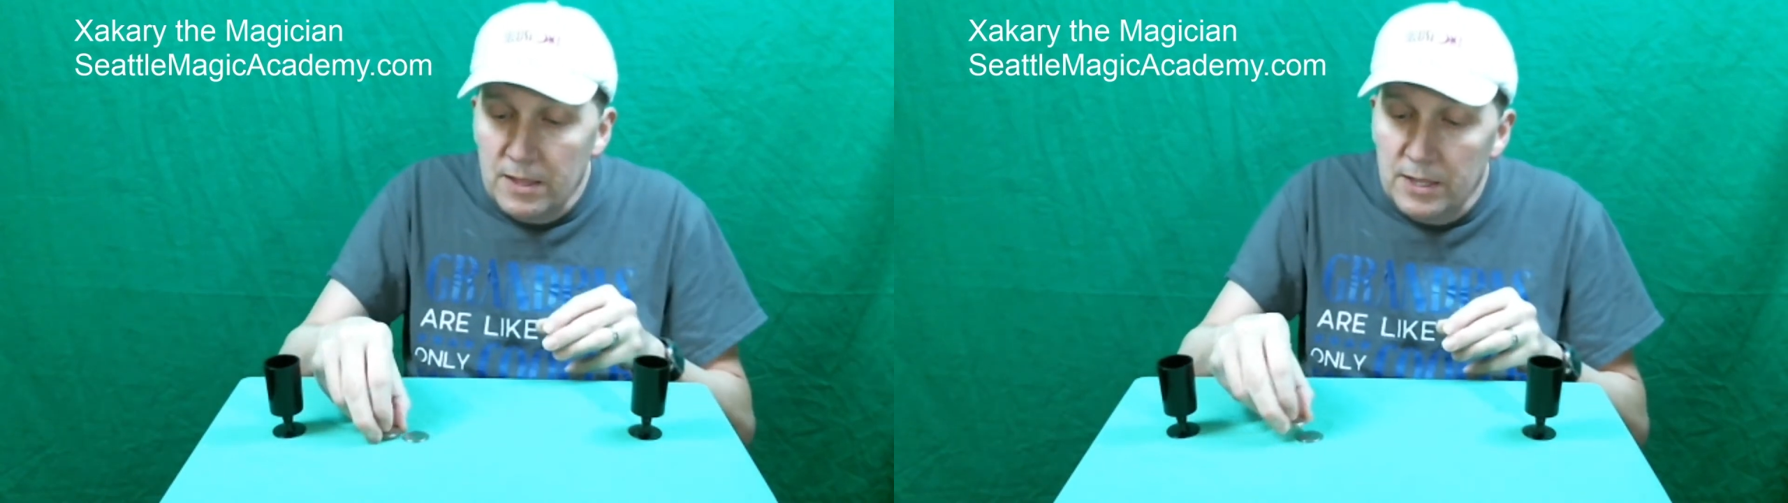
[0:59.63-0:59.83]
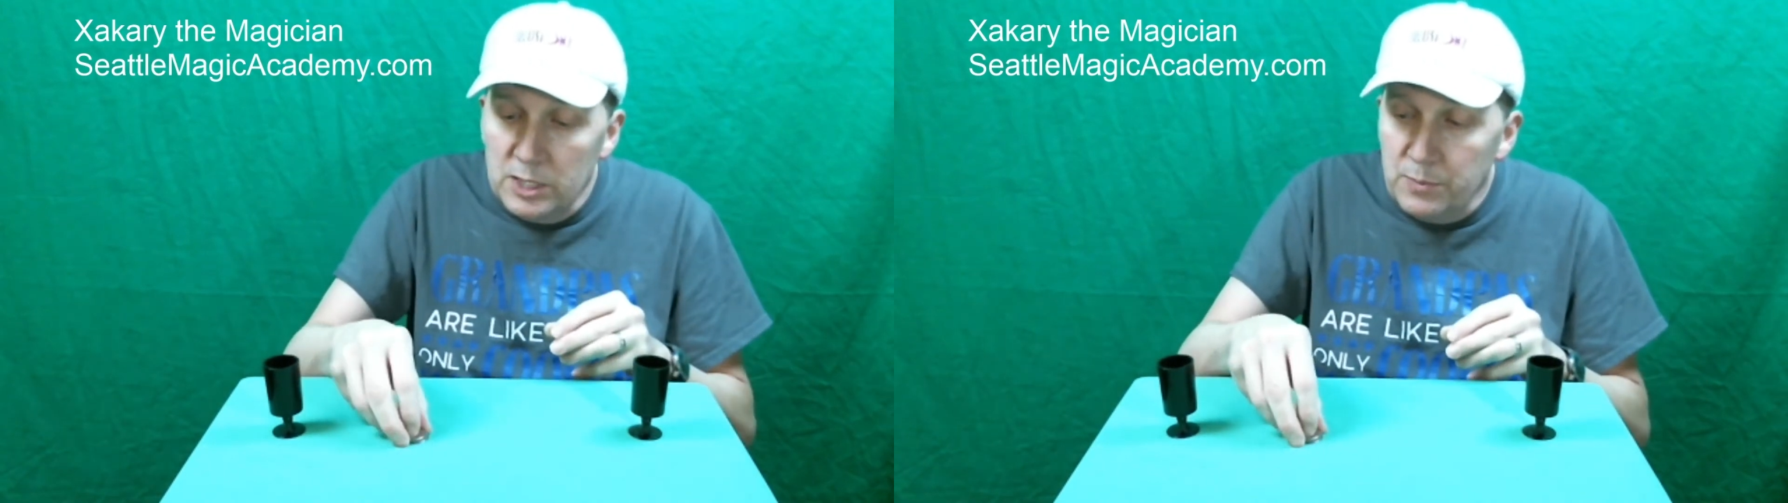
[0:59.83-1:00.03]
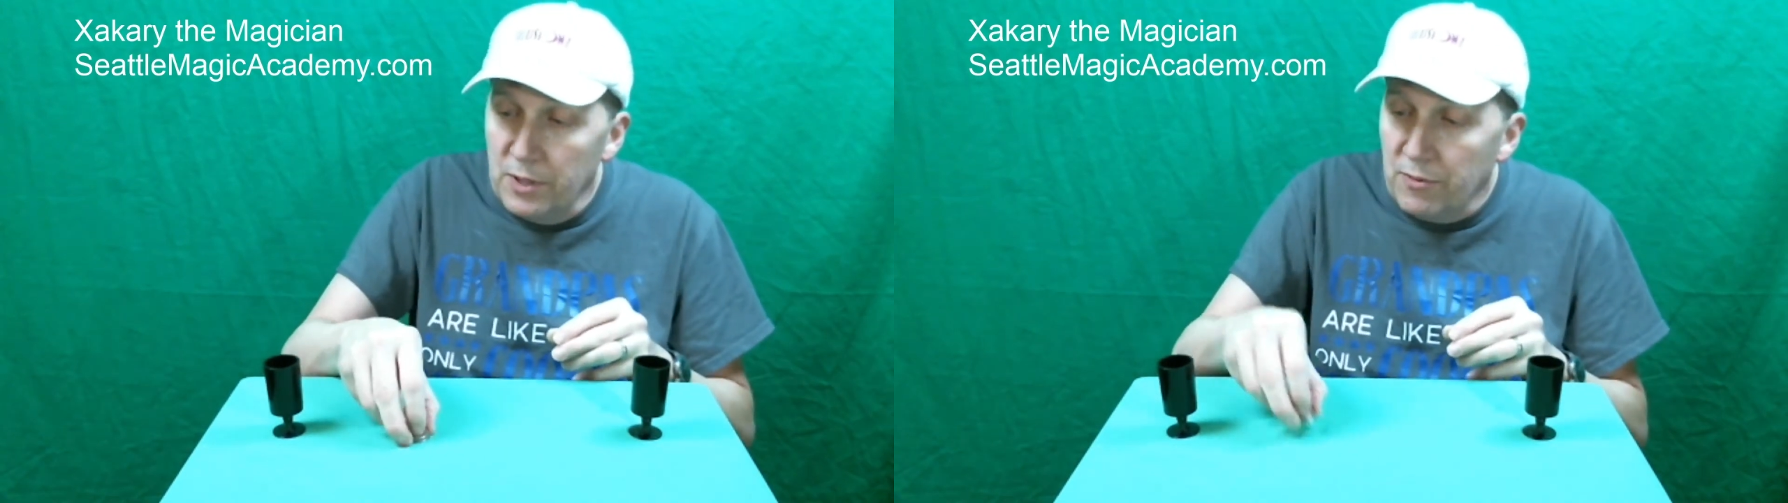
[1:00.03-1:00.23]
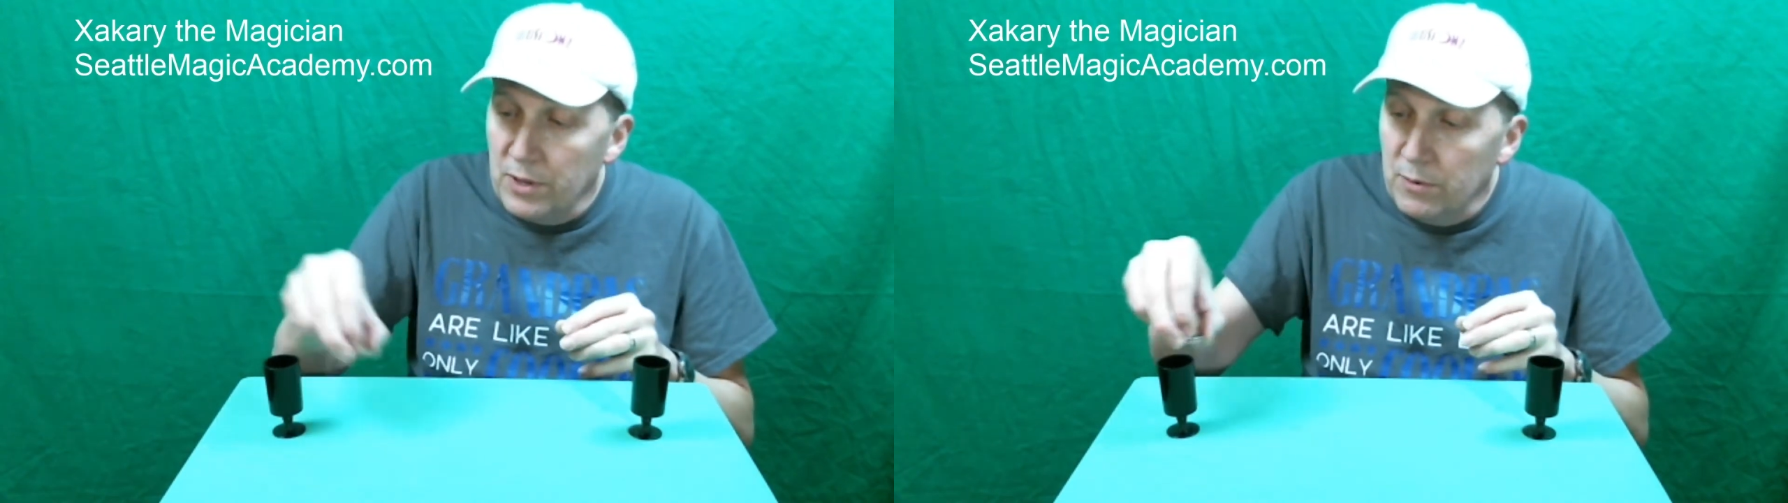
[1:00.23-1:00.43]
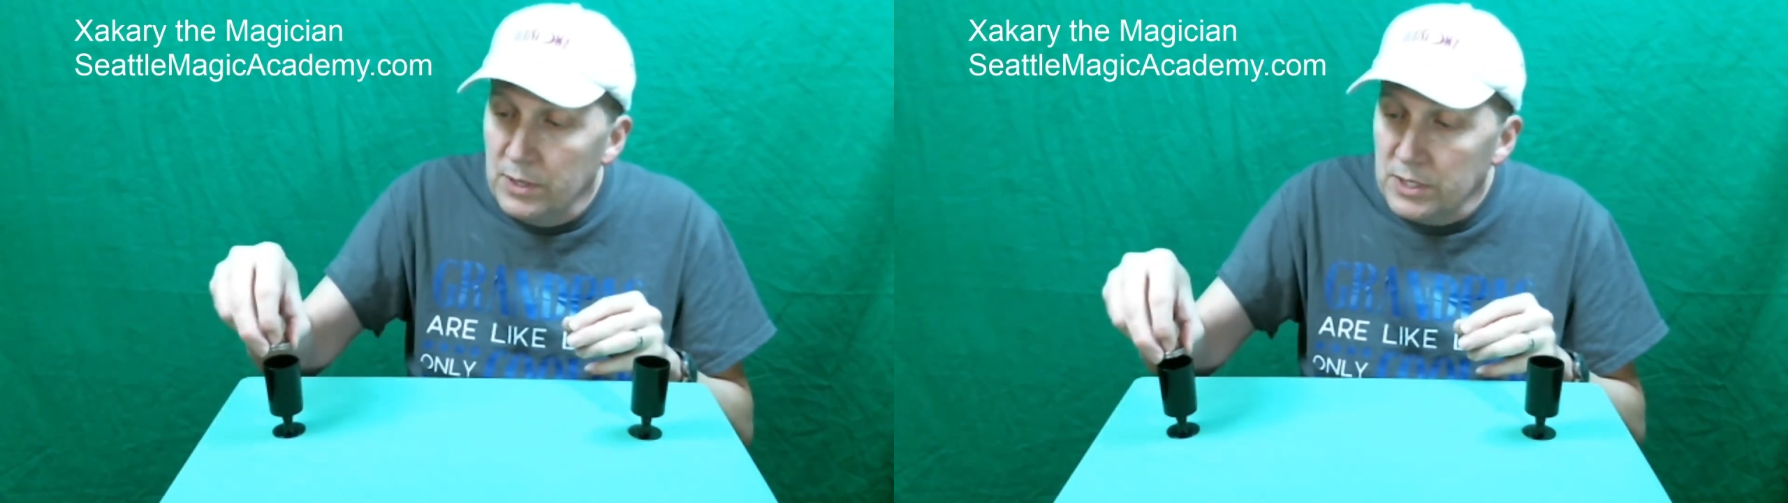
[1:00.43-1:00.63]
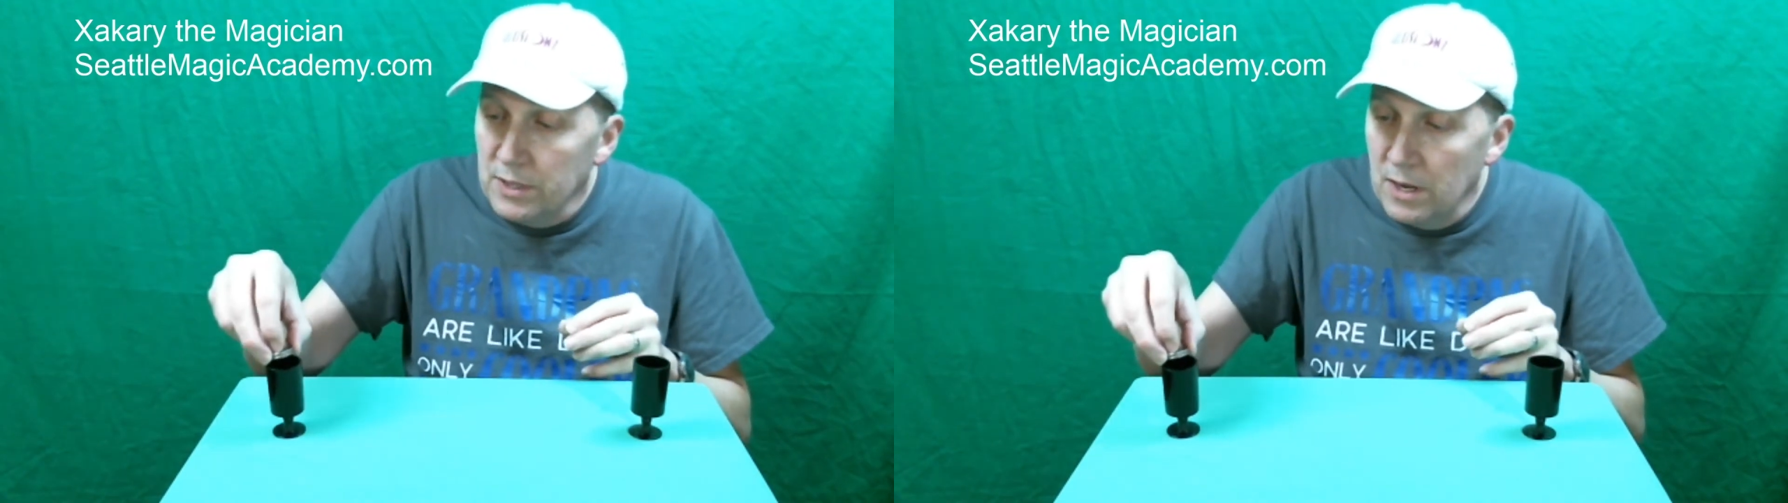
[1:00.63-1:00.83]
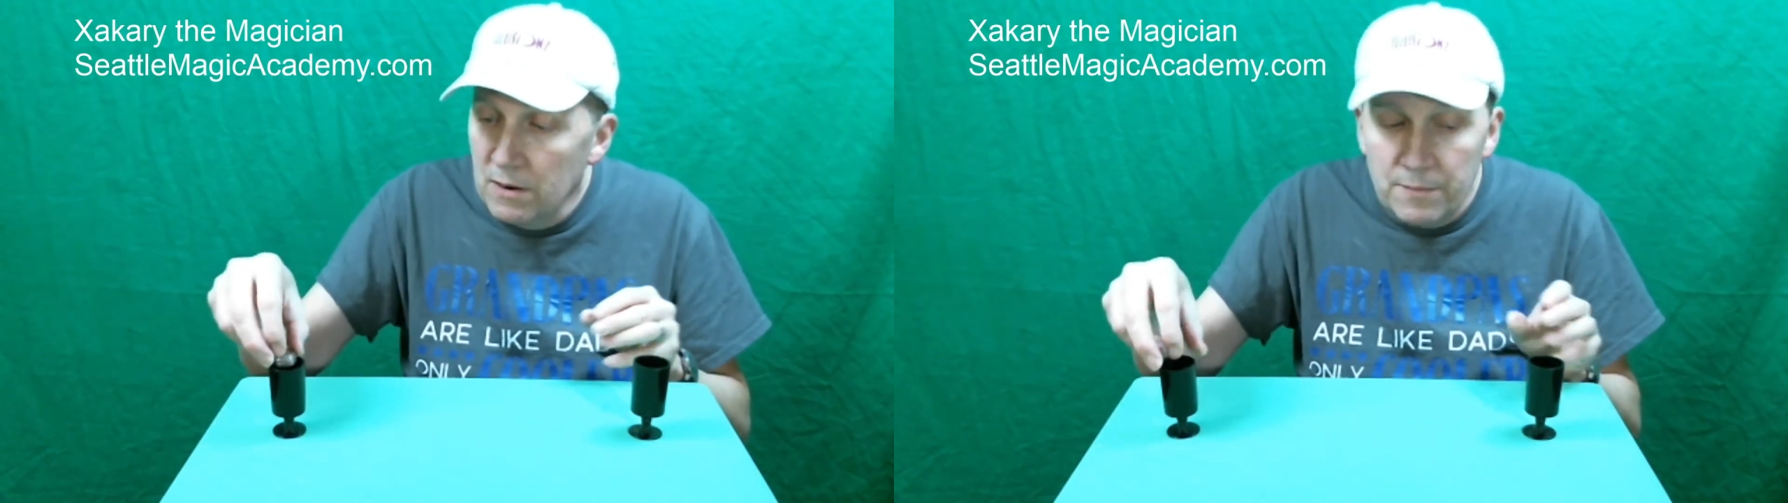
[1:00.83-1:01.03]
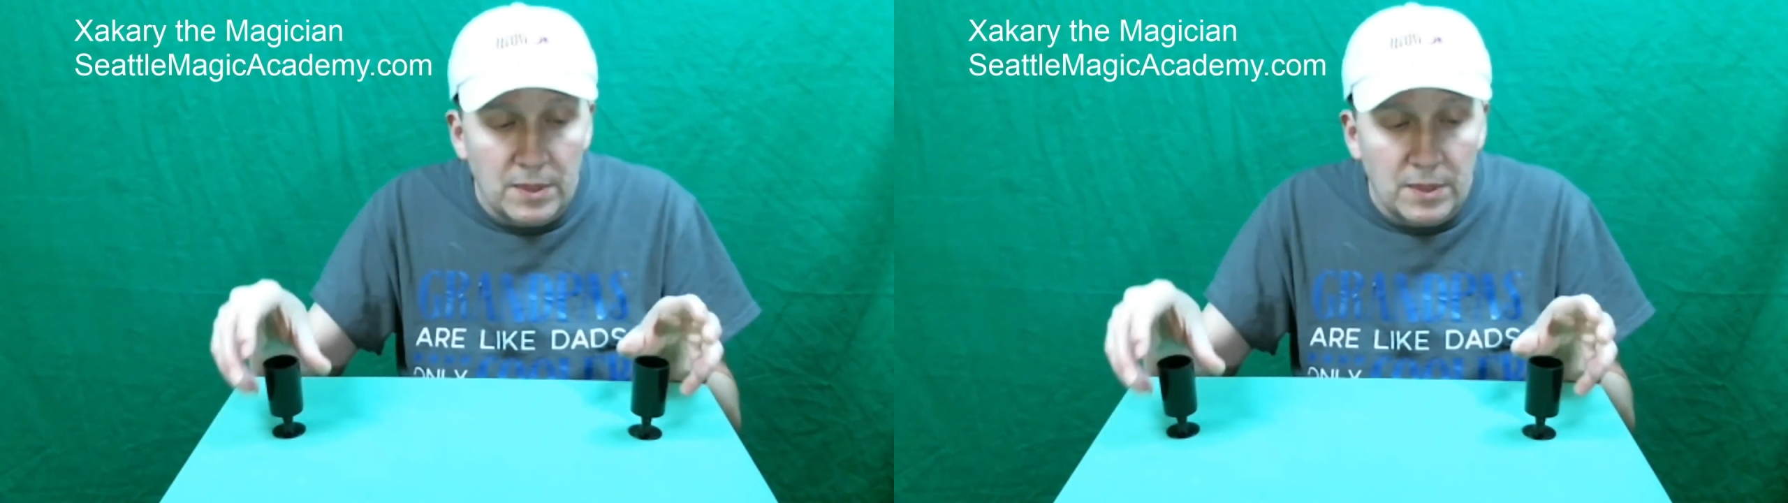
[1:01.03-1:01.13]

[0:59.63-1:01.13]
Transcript: Let's put three coins in there.